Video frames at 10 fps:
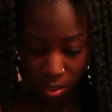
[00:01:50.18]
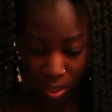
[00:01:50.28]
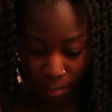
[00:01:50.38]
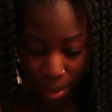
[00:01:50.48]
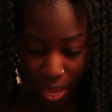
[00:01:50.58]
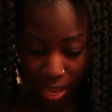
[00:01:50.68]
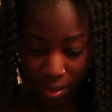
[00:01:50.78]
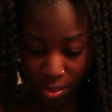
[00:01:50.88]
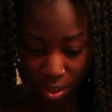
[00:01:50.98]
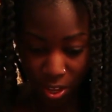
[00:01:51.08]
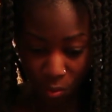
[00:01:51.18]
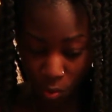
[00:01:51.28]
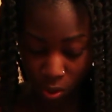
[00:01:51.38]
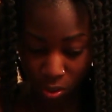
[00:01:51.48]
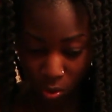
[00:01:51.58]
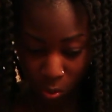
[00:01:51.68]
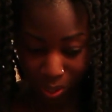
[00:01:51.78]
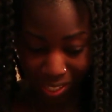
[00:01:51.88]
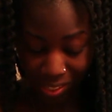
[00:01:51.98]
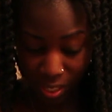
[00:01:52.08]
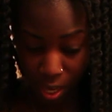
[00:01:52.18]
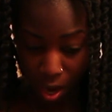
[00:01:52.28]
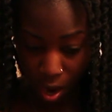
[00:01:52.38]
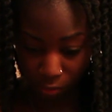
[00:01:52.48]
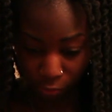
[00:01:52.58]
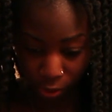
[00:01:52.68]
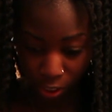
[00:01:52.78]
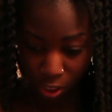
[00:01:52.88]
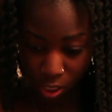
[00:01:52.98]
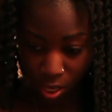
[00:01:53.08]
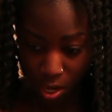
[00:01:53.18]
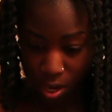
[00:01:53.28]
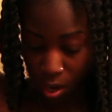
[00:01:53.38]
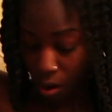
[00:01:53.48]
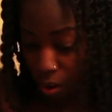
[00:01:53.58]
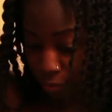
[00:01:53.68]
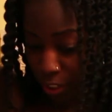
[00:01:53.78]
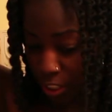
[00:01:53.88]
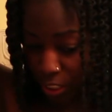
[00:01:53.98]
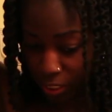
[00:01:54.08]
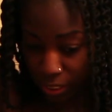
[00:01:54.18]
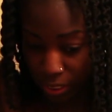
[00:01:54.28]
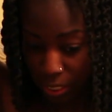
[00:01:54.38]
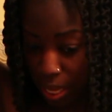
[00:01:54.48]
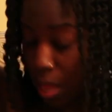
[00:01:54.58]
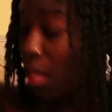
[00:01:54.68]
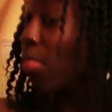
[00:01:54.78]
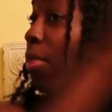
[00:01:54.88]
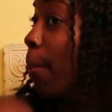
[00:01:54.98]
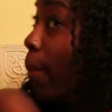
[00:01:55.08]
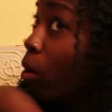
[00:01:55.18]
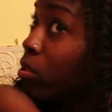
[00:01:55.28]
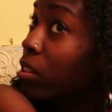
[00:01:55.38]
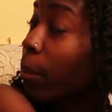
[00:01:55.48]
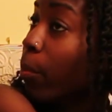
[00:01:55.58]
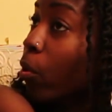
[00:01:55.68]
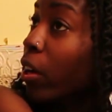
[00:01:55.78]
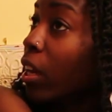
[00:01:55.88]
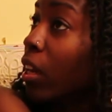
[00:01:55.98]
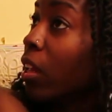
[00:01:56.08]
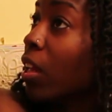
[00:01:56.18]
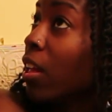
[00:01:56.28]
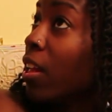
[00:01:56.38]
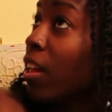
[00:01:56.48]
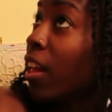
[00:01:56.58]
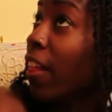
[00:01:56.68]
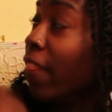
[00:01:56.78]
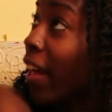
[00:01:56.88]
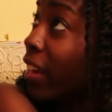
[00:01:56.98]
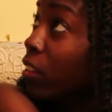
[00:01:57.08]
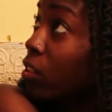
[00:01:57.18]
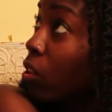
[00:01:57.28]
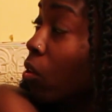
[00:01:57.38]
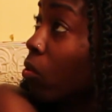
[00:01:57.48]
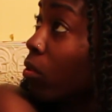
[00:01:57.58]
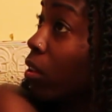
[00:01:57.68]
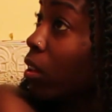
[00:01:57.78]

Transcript: The main thing you want to do is coverage. Coverage is the most important. And that is the goal.